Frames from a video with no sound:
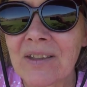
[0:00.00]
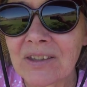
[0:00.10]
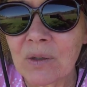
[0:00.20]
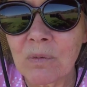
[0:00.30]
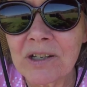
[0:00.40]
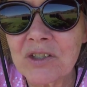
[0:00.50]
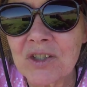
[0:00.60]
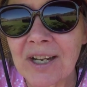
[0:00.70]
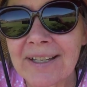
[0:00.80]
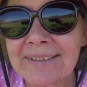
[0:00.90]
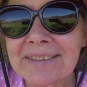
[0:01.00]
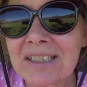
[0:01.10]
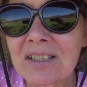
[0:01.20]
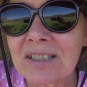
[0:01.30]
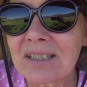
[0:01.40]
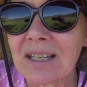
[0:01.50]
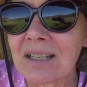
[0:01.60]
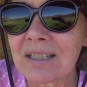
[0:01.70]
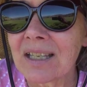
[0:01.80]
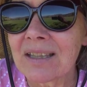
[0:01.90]
that the one child is
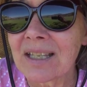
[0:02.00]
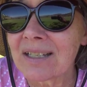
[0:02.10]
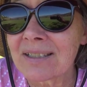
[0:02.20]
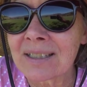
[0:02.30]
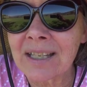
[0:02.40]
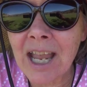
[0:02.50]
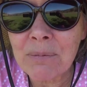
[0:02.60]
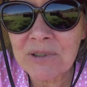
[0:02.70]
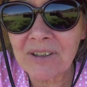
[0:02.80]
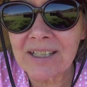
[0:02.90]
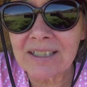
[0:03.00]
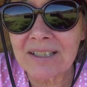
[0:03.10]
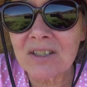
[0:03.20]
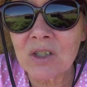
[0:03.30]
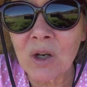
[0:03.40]
that is encapsulated is